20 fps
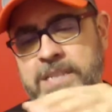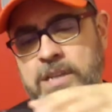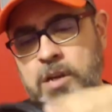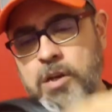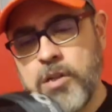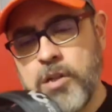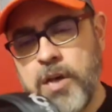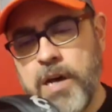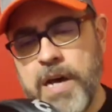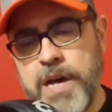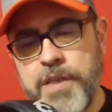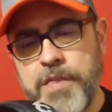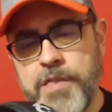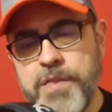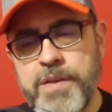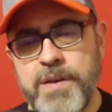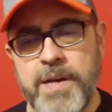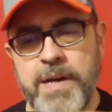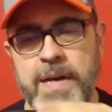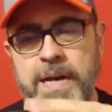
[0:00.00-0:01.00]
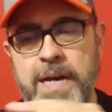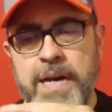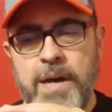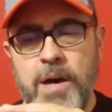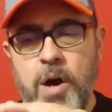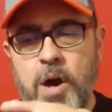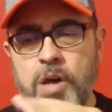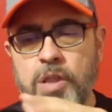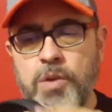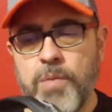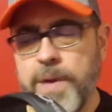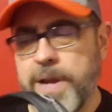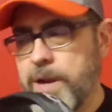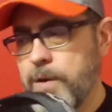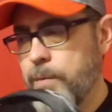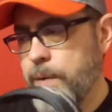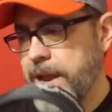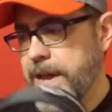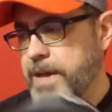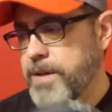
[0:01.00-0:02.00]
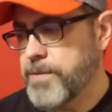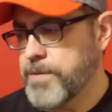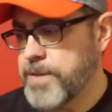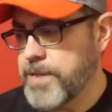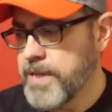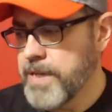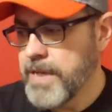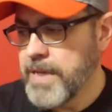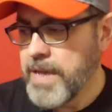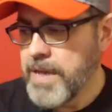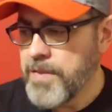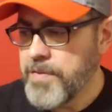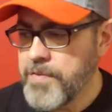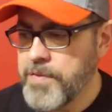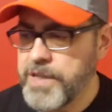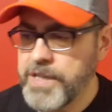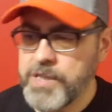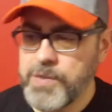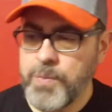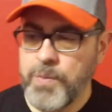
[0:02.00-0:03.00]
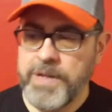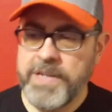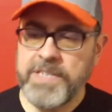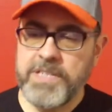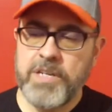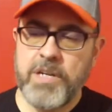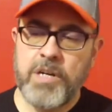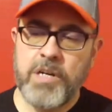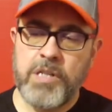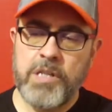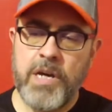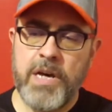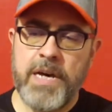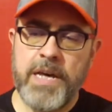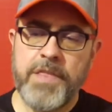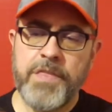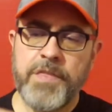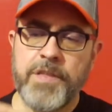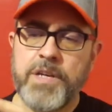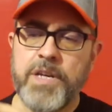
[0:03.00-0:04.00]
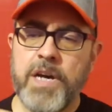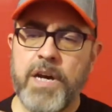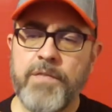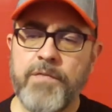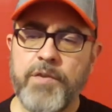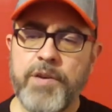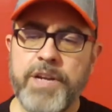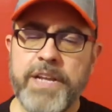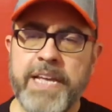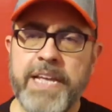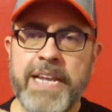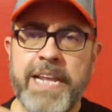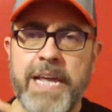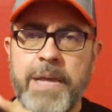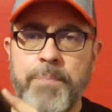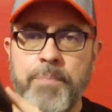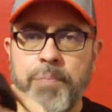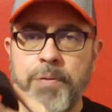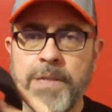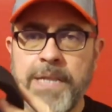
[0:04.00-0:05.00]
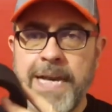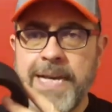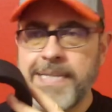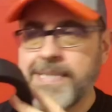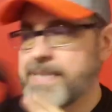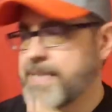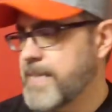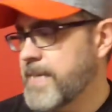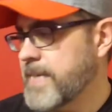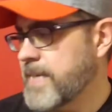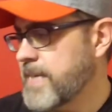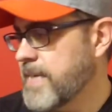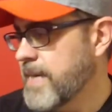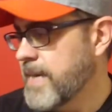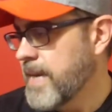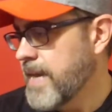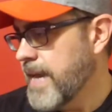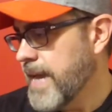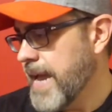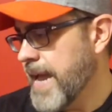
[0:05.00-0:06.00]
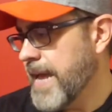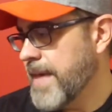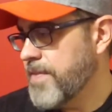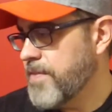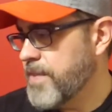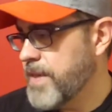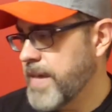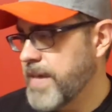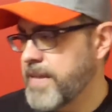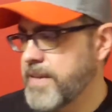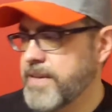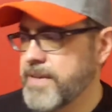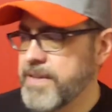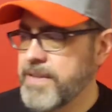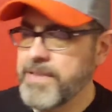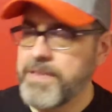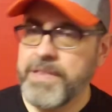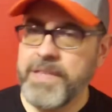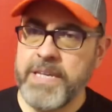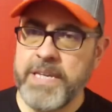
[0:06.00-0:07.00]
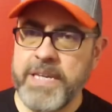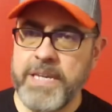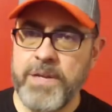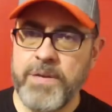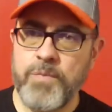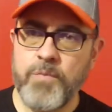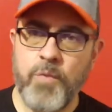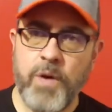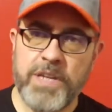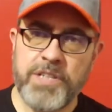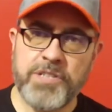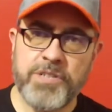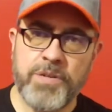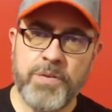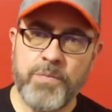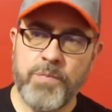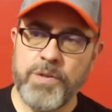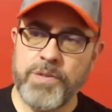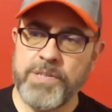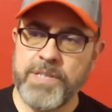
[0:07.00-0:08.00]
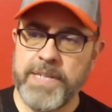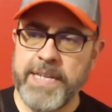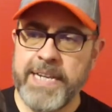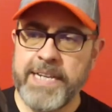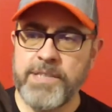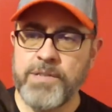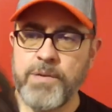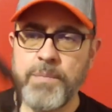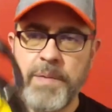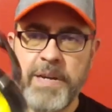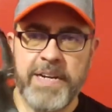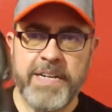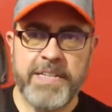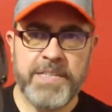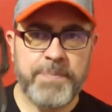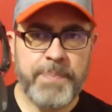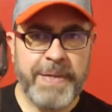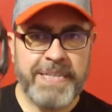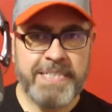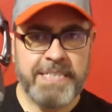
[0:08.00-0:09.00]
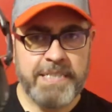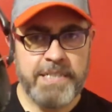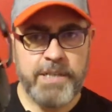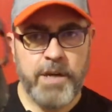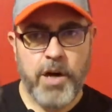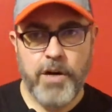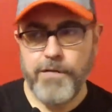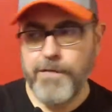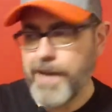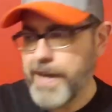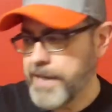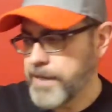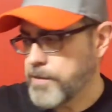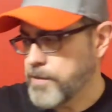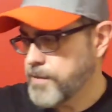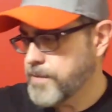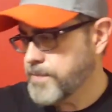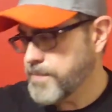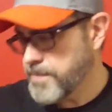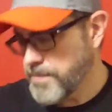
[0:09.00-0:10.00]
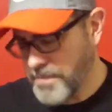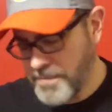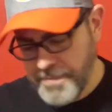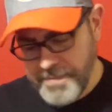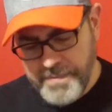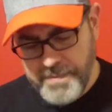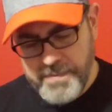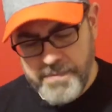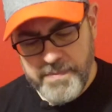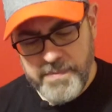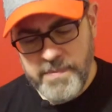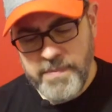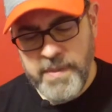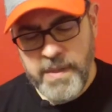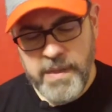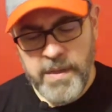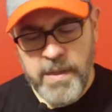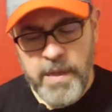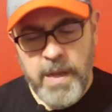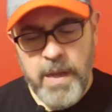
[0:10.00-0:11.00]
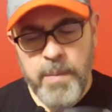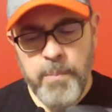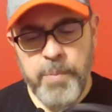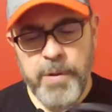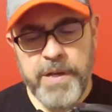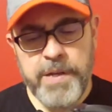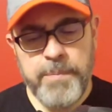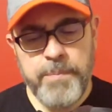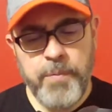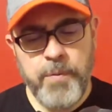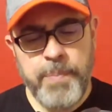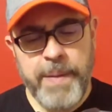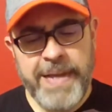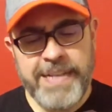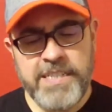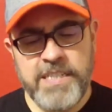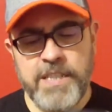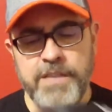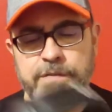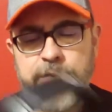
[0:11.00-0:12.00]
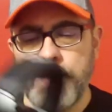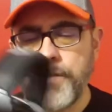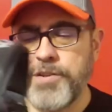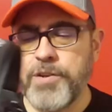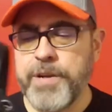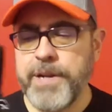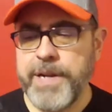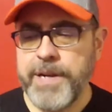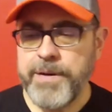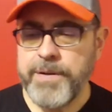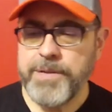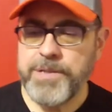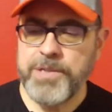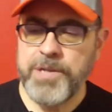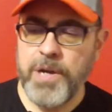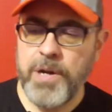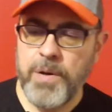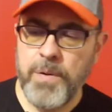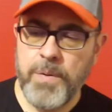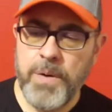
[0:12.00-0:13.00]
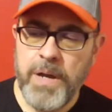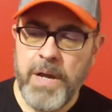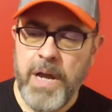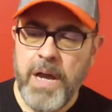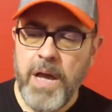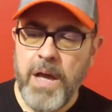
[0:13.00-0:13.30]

cloth all the way around. This one is cloth covered in a plastic, and then the Western, we'll get into a minute, is basically all vinyl. But back to the Venture gear. So